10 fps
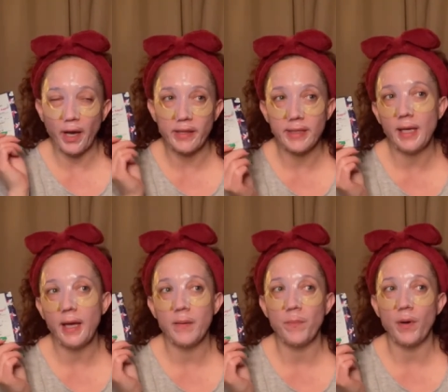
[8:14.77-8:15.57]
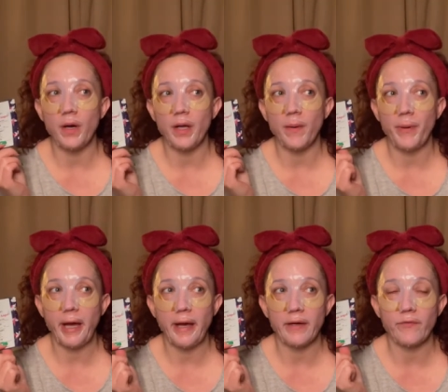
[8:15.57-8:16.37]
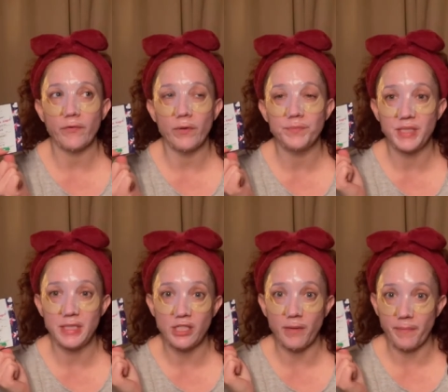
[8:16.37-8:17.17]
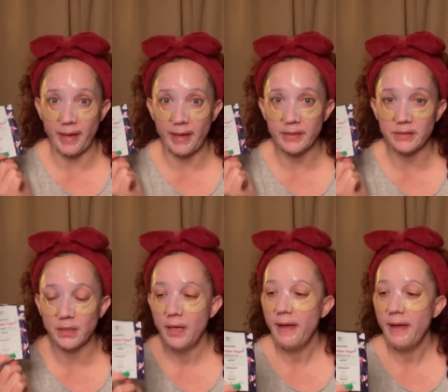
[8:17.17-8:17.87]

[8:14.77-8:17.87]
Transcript: I think I had bought a pack from TJ Maxx,